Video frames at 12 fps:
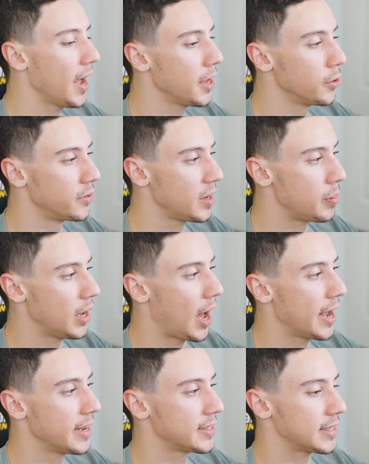higher your
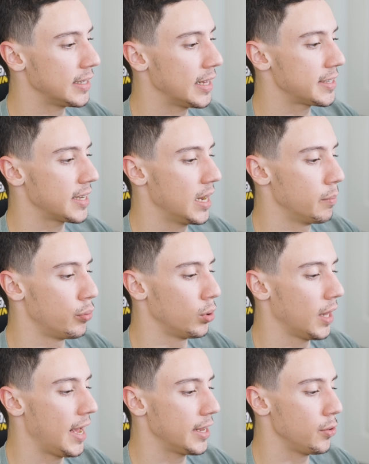DPI is, the less
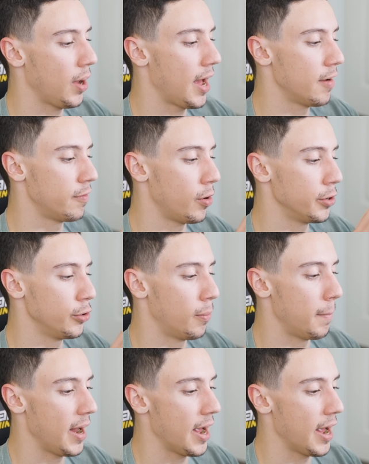input lag you have on your